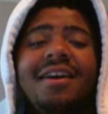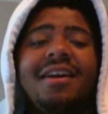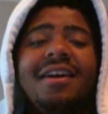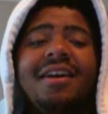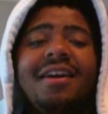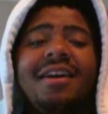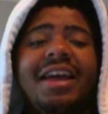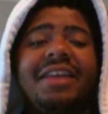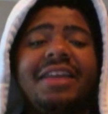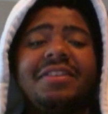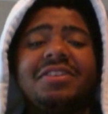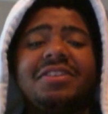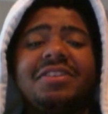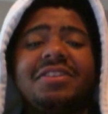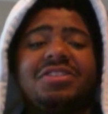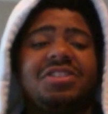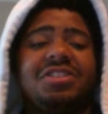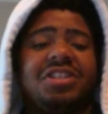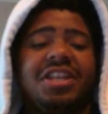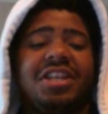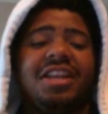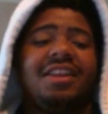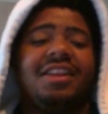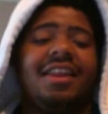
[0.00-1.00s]
and
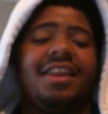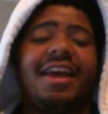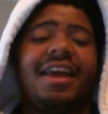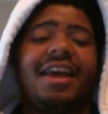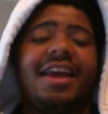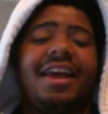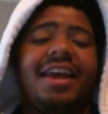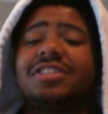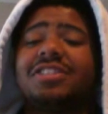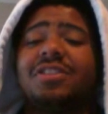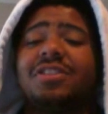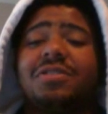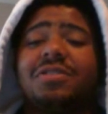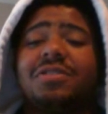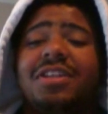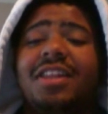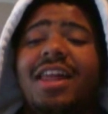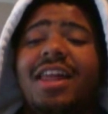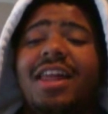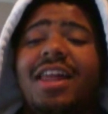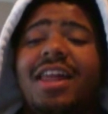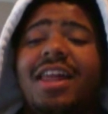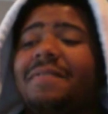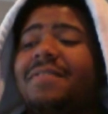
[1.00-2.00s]
she didn't like it, so she
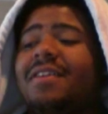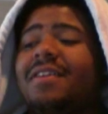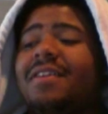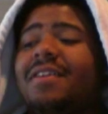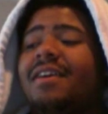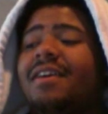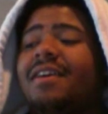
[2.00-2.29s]
left.